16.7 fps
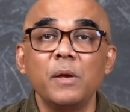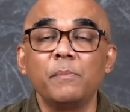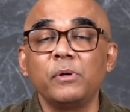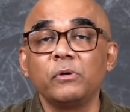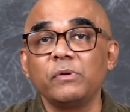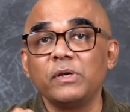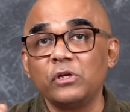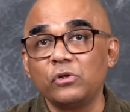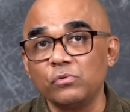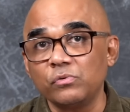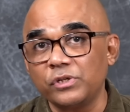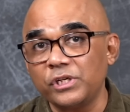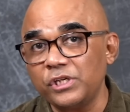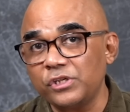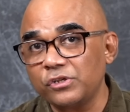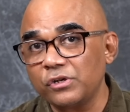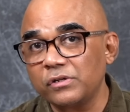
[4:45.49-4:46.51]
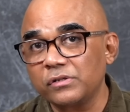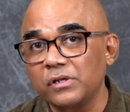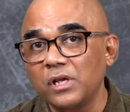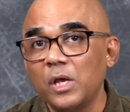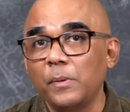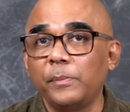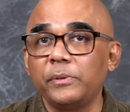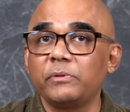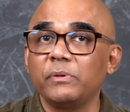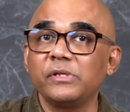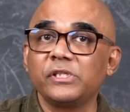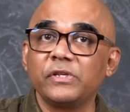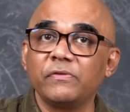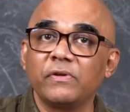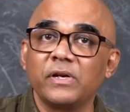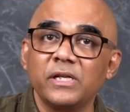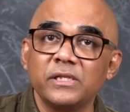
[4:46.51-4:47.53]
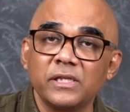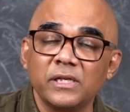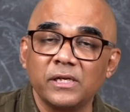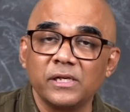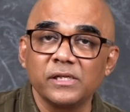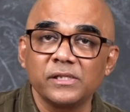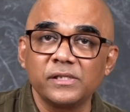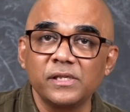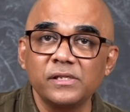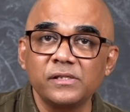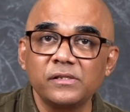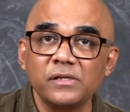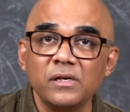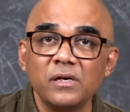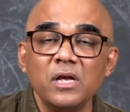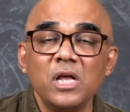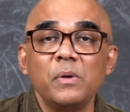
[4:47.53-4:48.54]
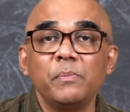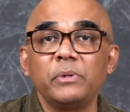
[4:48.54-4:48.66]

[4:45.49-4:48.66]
between two teachers, between Sivanandan and his sister,